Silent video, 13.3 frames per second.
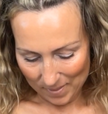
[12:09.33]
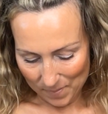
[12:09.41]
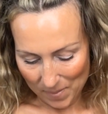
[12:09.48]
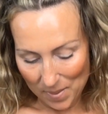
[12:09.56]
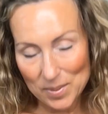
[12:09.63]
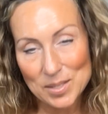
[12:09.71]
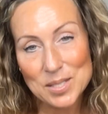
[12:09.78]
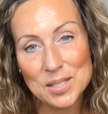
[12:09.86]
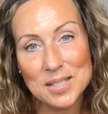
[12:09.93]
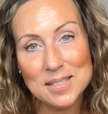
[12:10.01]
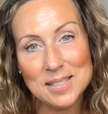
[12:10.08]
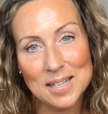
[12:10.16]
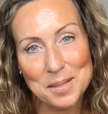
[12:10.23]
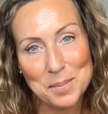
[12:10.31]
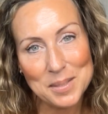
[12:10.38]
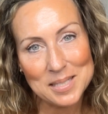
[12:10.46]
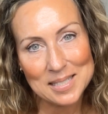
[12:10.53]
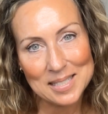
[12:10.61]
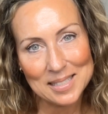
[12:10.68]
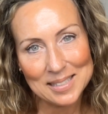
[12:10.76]
Maybe it's a good day to be
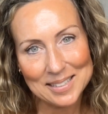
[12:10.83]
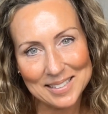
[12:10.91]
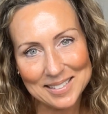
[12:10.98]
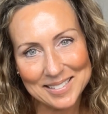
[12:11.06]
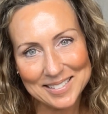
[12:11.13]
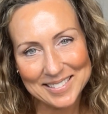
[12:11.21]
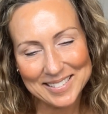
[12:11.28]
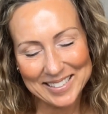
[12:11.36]
silly.